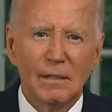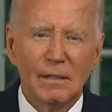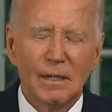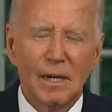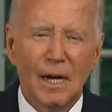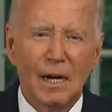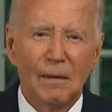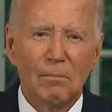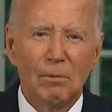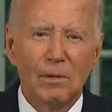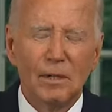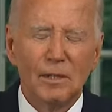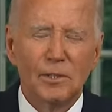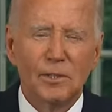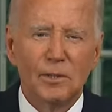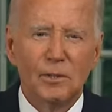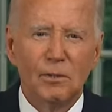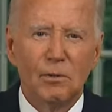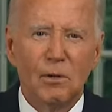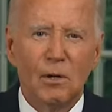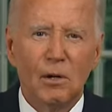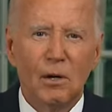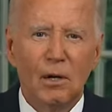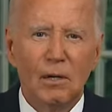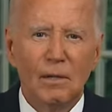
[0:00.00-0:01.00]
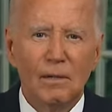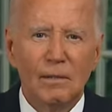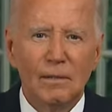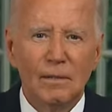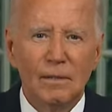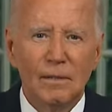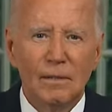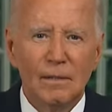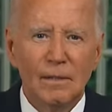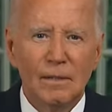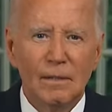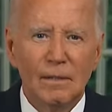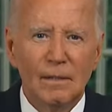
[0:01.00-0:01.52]
God bless you all,
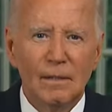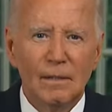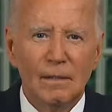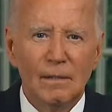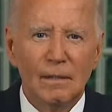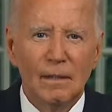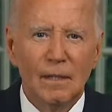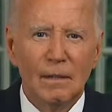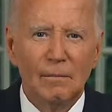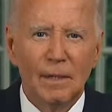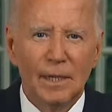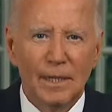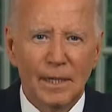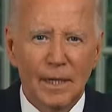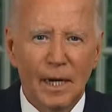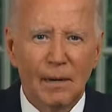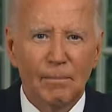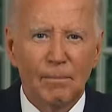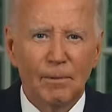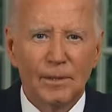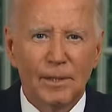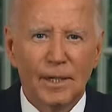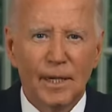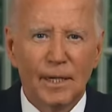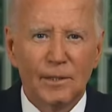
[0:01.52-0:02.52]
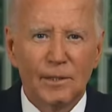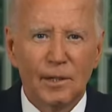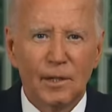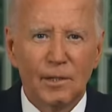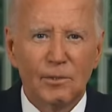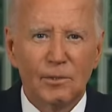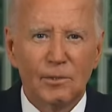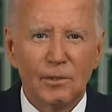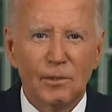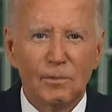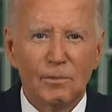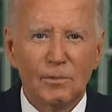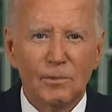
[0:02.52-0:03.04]
and may God protect our
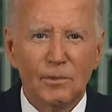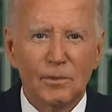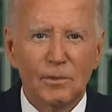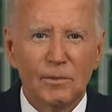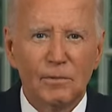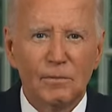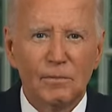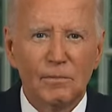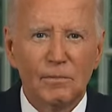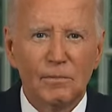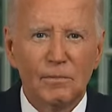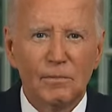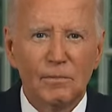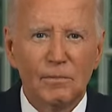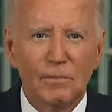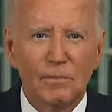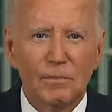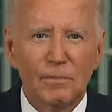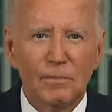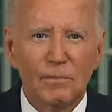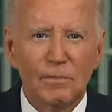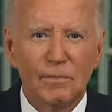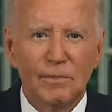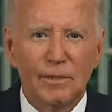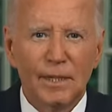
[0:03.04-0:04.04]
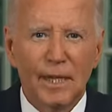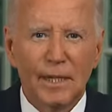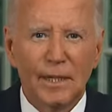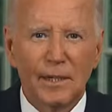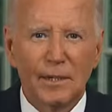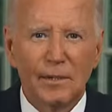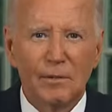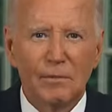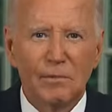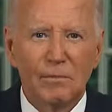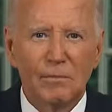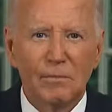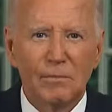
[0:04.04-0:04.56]
troops. Thank
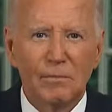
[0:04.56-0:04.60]
you.